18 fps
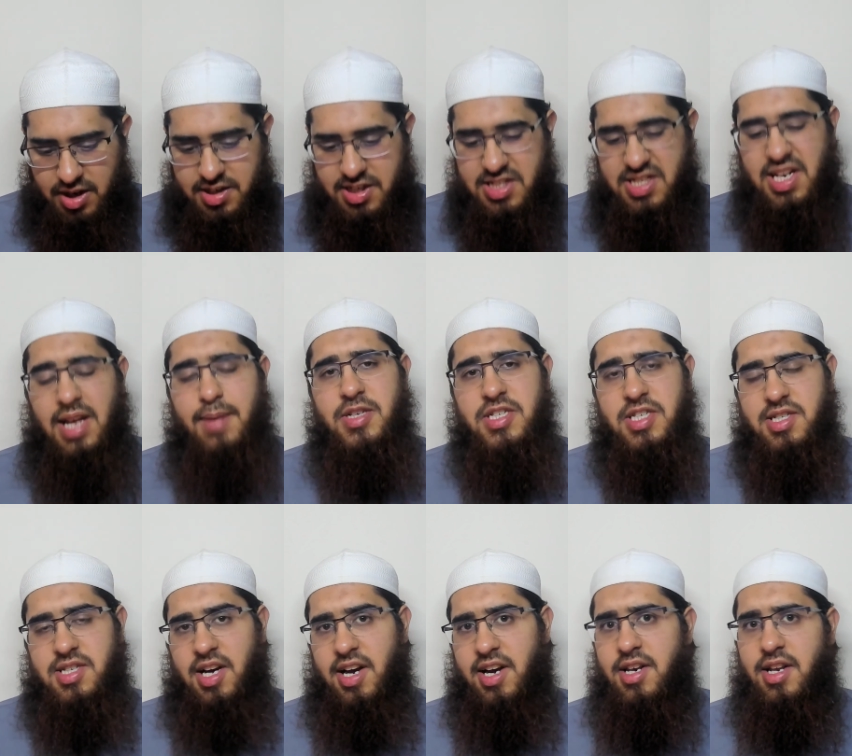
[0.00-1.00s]
disclaimers
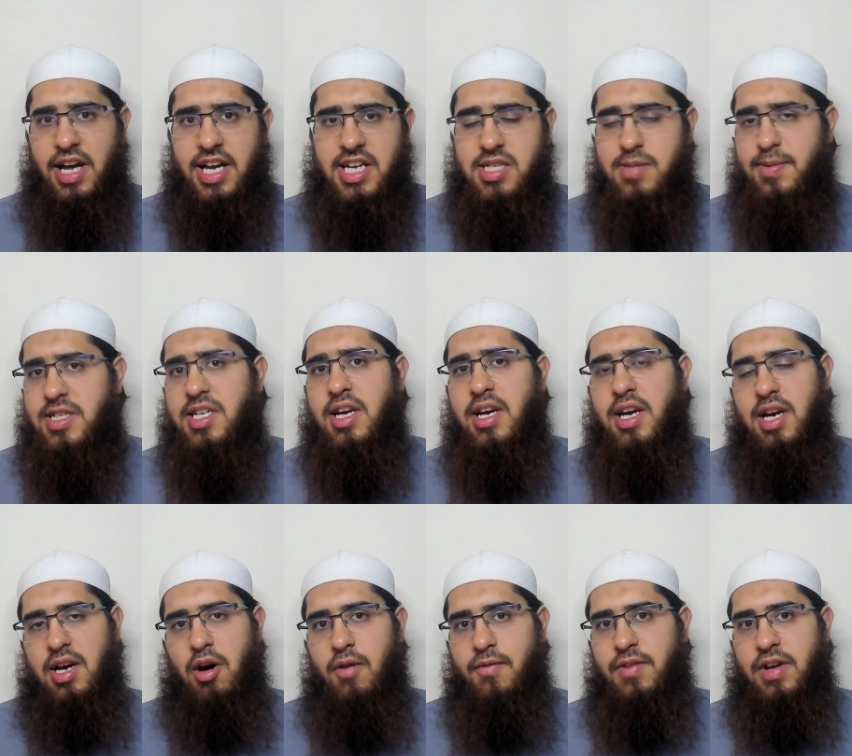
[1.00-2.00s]
aside, explicit,
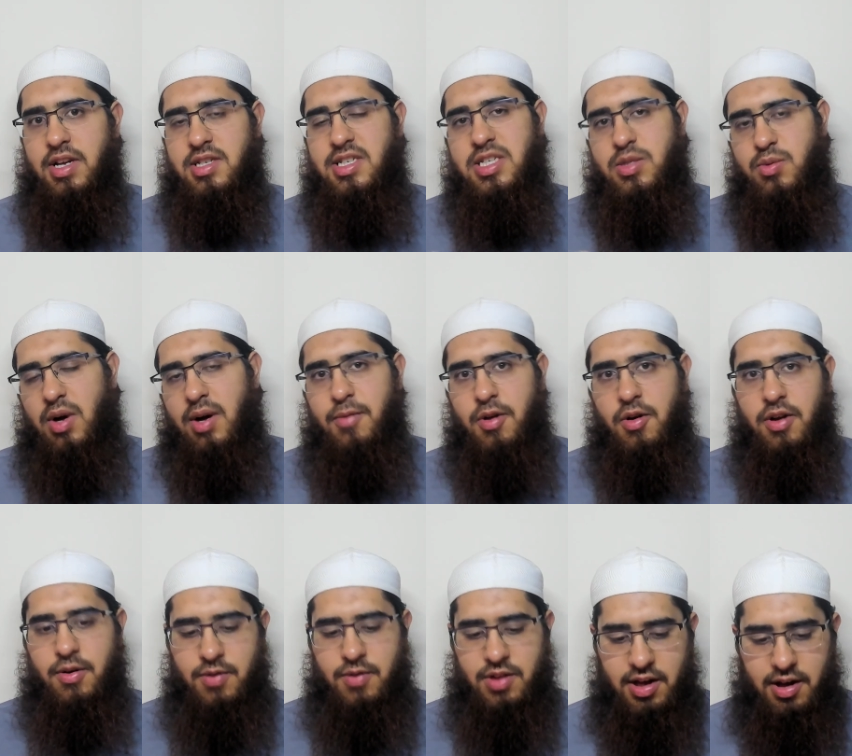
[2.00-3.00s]
obvious, that's what I'm
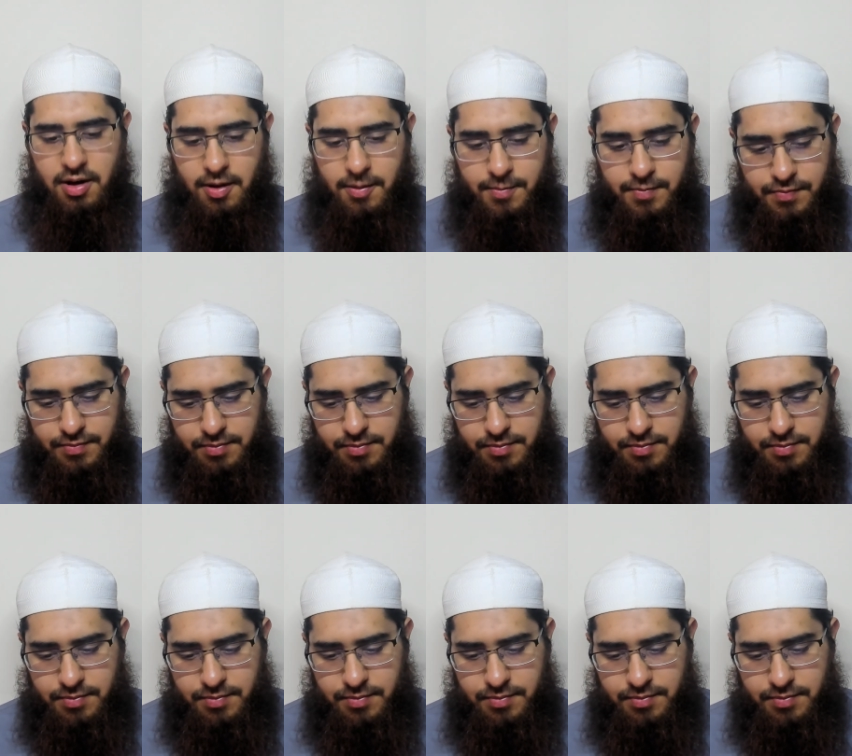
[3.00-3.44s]
going with here.